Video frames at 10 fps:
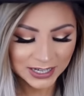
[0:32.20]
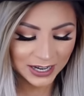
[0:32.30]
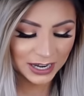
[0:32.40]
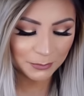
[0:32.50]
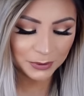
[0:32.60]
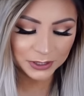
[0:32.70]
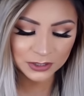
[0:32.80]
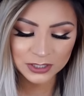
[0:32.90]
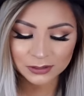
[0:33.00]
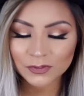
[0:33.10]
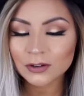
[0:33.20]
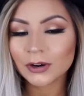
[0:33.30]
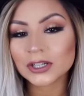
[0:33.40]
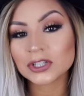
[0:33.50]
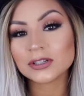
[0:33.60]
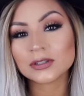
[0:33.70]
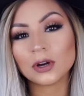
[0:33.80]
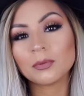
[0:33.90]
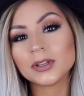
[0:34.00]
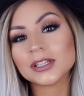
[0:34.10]
Um, but there's just a few questions, so
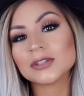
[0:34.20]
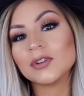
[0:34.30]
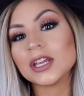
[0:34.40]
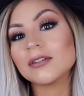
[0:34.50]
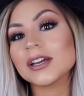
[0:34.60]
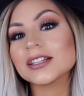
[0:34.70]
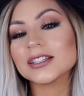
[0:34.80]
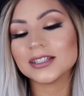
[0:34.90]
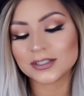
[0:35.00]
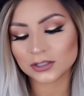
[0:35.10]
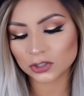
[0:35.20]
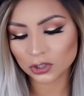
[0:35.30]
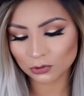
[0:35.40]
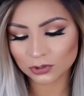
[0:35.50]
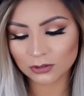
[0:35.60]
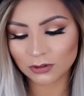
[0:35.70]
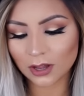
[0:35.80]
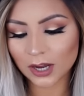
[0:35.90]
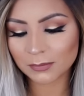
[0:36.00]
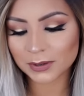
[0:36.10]
hopefully this video isn't too, too
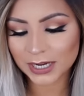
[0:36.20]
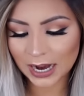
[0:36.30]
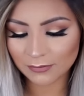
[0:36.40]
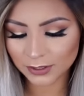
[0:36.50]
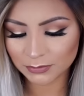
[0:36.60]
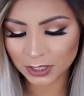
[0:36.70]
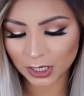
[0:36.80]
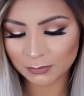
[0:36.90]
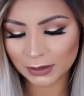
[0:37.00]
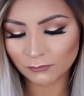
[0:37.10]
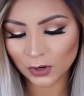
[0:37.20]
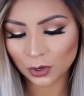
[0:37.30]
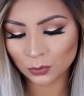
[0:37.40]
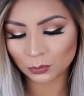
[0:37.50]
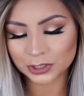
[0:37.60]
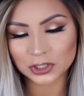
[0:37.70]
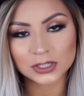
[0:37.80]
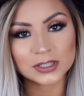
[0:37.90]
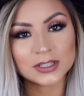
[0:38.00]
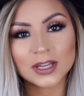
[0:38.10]
long, but I have them here on my phone, which
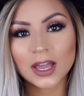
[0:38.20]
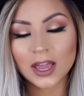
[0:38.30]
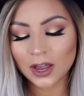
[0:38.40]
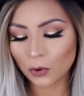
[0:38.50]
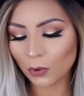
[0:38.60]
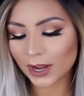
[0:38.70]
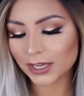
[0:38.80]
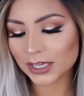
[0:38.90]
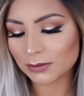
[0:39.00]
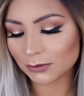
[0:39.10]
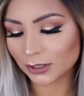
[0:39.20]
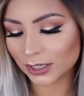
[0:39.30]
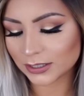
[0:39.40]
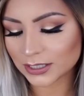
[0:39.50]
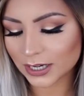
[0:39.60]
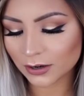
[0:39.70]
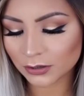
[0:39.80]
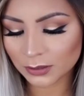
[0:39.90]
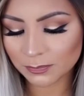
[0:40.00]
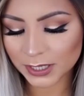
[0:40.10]
is why I keep looking
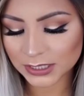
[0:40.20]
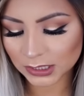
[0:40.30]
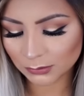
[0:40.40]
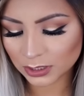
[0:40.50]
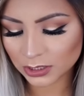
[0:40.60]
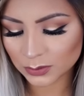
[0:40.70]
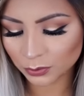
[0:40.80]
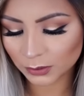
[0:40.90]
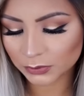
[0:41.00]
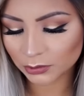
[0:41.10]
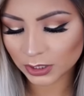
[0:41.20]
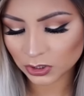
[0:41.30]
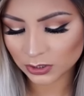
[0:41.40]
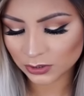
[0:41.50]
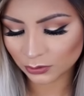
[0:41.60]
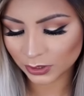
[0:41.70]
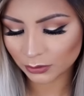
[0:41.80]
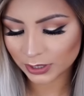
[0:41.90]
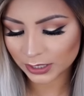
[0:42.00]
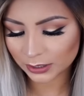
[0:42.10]
down, but let me just pull up the questions really
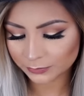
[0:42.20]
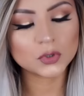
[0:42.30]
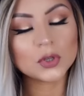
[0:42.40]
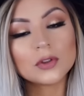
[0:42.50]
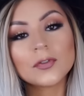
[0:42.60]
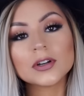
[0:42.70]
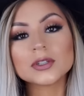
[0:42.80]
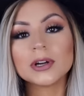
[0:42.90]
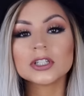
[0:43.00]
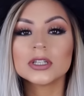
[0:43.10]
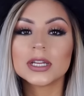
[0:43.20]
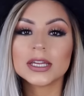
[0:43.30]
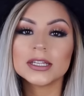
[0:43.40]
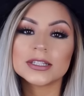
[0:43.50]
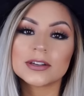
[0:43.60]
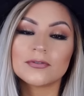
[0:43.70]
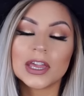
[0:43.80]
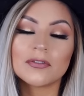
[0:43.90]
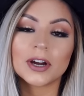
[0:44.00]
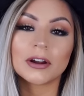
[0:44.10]
quick. So the first question is
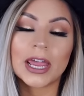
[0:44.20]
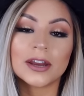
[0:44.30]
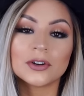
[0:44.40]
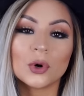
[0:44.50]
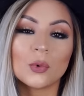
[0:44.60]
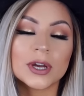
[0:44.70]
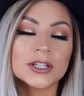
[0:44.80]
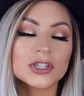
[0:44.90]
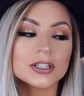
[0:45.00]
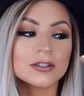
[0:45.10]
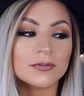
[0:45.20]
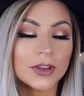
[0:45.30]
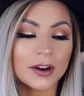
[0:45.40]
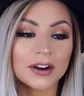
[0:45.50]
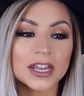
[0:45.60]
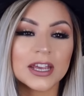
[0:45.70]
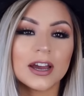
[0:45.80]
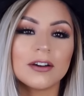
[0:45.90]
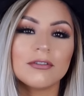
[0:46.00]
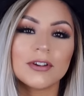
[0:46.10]
favorite candle, which is very,
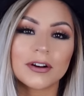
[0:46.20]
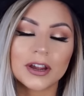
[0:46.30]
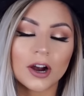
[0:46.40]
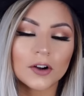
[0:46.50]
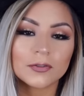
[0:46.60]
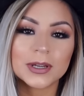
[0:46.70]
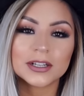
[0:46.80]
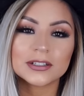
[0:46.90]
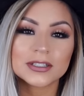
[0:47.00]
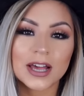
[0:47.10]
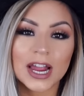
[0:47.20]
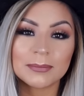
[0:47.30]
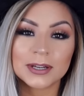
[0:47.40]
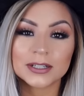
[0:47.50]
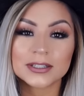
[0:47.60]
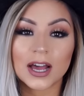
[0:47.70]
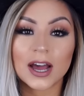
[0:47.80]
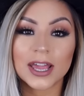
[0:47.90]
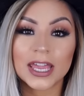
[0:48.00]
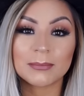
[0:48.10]
very hard for me to decide because
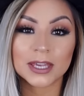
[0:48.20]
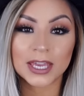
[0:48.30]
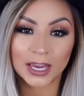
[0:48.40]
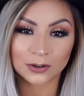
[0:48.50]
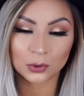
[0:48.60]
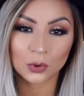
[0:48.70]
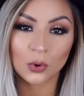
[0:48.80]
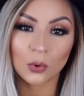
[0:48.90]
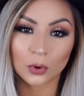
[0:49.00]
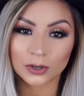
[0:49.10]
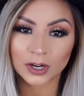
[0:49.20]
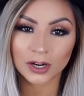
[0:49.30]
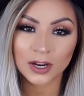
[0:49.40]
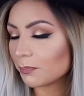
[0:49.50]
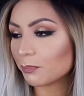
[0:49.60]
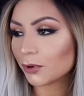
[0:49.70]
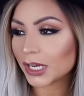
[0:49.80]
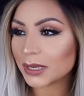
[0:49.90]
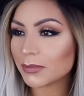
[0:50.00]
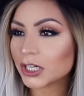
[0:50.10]
I am a candle hoarder.
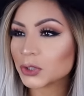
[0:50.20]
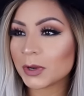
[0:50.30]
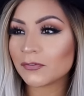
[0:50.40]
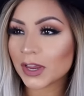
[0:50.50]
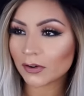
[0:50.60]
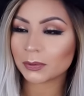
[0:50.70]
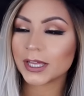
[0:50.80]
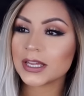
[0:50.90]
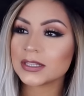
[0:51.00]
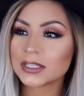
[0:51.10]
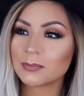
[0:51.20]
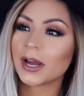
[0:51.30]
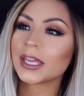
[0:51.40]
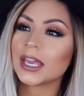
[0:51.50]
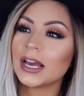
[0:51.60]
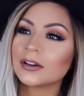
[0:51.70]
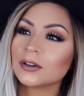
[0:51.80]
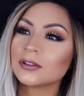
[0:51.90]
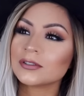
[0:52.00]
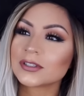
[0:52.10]
Pretty much my favorite place to buy
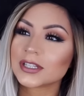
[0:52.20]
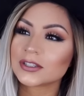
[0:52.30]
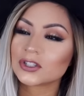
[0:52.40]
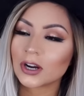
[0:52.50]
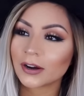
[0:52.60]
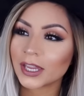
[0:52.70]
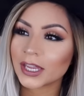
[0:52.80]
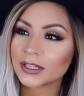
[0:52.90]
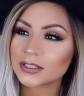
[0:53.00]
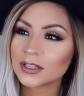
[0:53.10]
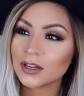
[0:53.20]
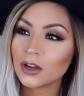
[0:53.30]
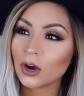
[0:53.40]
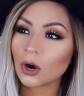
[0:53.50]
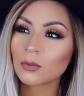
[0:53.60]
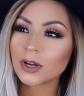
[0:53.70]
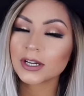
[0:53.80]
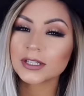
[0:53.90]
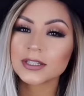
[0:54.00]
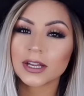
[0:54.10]
candles is Target, Home
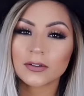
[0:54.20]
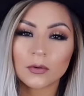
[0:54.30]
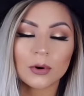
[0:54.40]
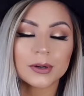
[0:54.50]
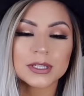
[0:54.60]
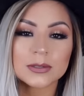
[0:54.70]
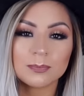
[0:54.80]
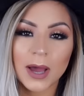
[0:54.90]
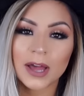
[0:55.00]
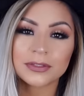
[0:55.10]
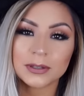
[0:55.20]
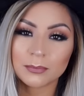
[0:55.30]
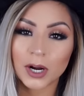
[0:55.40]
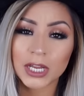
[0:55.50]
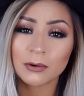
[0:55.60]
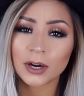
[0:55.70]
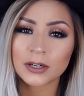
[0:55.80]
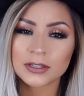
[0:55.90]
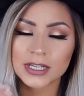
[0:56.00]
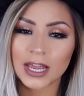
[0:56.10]
Goods, and of course Bath and Body
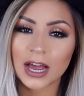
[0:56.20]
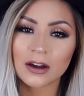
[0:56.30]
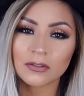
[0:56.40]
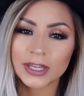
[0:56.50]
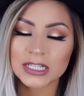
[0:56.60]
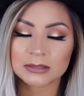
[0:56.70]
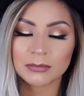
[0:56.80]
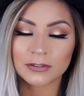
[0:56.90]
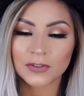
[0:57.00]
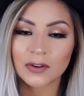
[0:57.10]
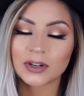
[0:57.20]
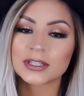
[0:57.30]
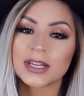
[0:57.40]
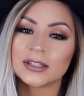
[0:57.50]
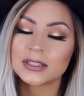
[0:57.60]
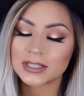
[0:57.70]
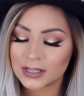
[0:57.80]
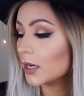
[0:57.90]
Works. They have like some of my favorite scents.